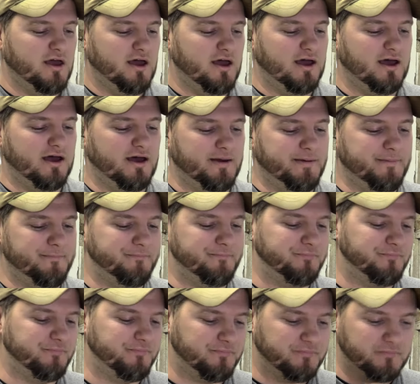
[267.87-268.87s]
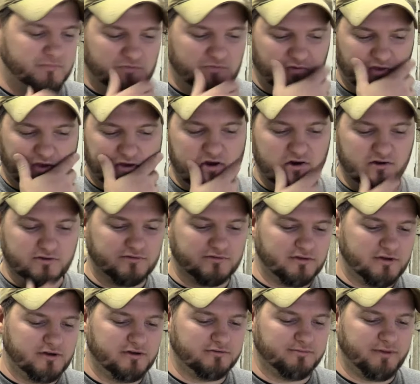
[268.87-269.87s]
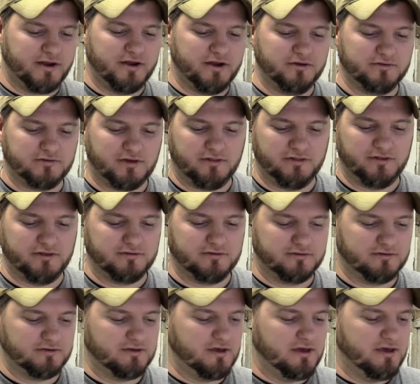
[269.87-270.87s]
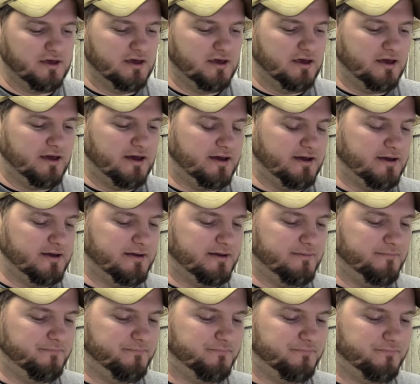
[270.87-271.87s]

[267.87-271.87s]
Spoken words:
So here's my notes on this. Number